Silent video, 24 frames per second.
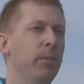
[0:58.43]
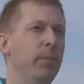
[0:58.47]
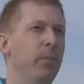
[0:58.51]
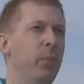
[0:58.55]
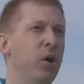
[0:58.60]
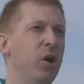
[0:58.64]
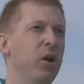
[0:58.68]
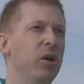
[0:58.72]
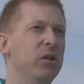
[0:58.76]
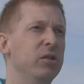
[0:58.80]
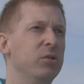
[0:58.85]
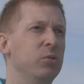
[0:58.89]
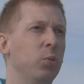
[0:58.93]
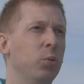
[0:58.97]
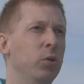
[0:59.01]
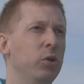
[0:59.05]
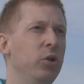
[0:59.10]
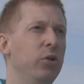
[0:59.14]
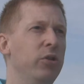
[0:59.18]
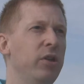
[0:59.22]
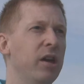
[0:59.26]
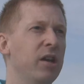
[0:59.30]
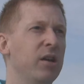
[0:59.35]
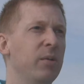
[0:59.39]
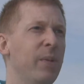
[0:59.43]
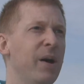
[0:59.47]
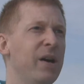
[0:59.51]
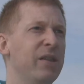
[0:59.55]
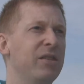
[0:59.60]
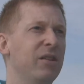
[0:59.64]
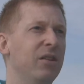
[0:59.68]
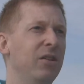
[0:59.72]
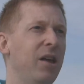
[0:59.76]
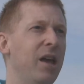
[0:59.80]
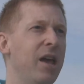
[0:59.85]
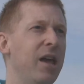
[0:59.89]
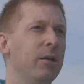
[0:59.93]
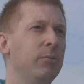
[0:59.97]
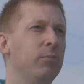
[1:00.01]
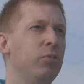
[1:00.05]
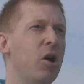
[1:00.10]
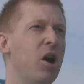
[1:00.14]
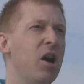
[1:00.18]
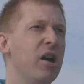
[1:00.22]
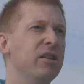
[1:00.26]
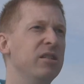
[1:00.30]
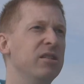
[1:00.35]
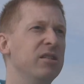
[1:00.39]
but when you think about the land
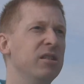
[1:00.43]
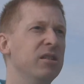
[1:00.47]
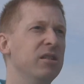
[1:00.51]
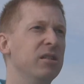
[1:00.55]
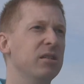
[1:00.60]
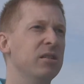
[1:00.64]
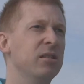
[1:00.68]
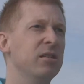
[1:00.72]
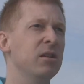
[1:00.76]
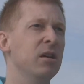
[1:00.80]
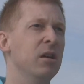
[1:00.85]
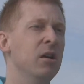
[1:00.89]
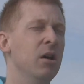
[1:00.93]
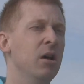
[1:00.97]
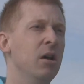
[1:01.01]
prices